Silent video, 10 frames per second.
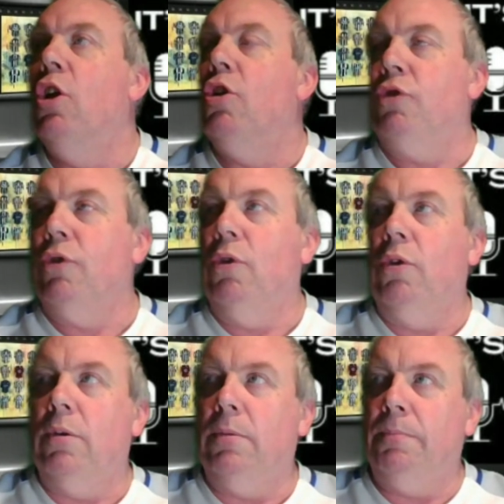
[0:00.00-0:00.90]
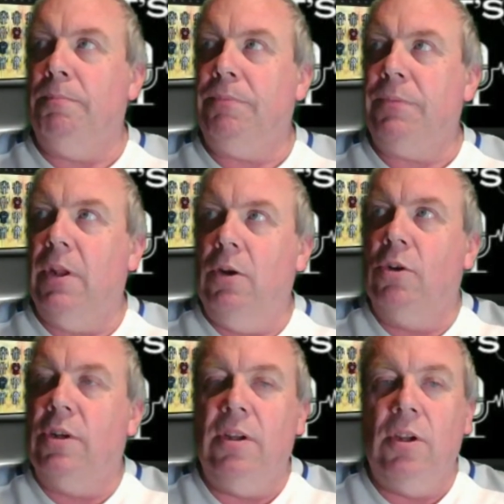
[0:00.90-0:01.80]
So,
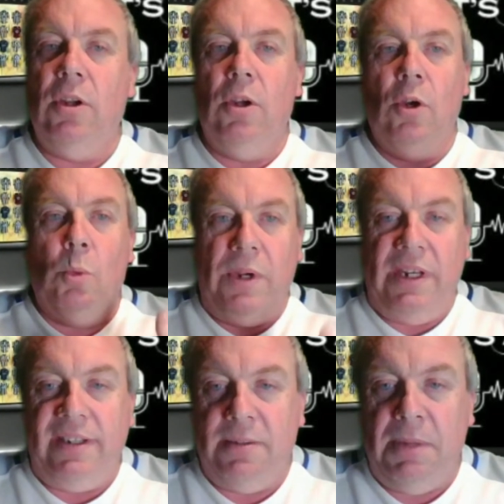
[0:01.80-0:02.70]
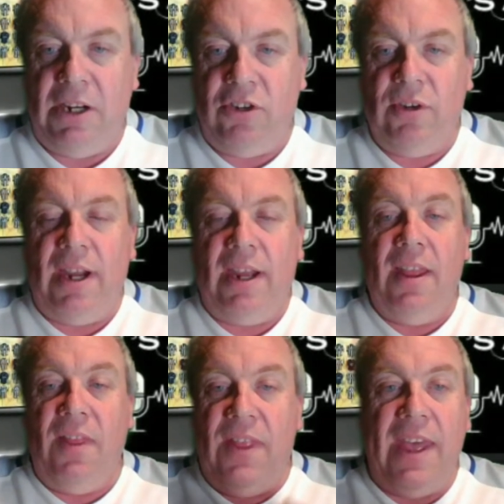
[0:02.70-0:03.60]
look, we need to make sure
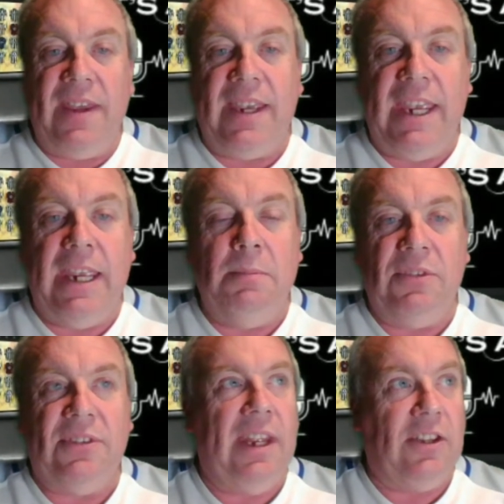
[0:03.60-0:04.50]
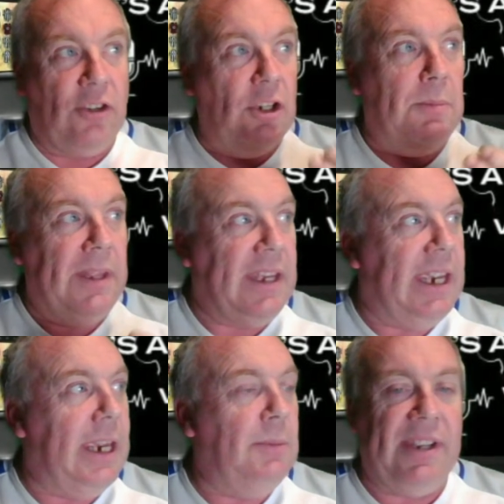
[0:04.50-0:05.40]
they're the games. It's going to be the
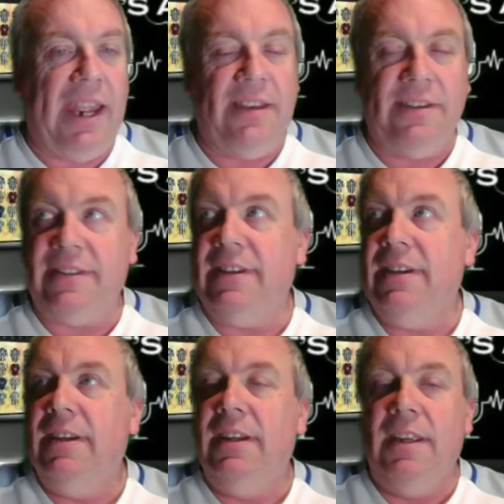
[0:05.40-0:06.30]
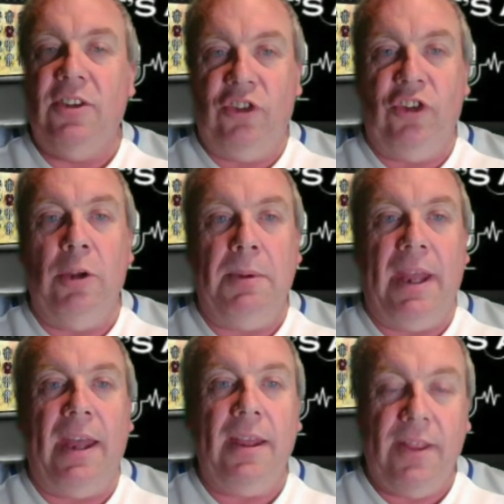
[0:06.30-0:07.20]
games against
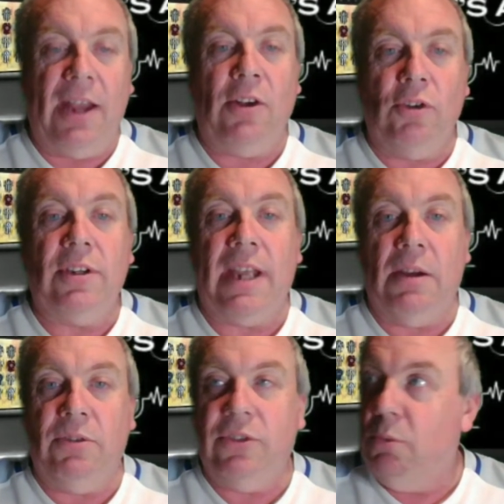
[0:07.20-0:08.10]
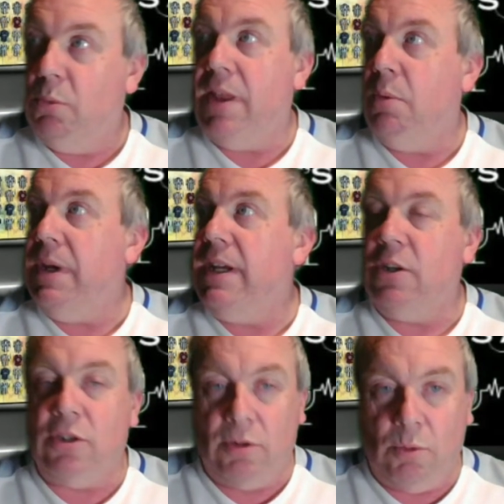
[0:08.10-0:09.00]
Serbia that could count whether we
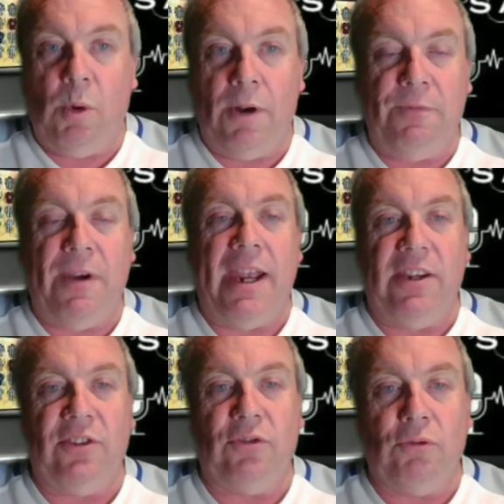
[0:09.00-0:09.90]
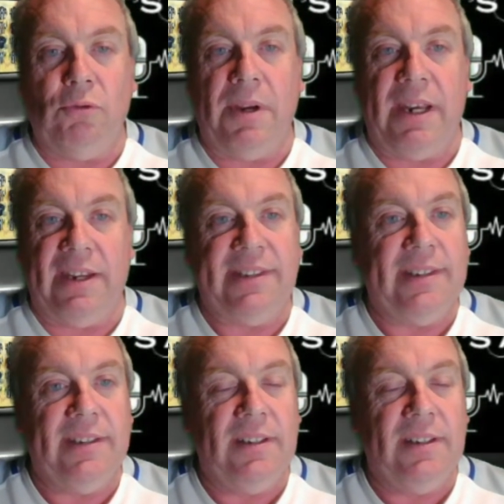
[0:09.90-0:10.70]
qualify as group winners.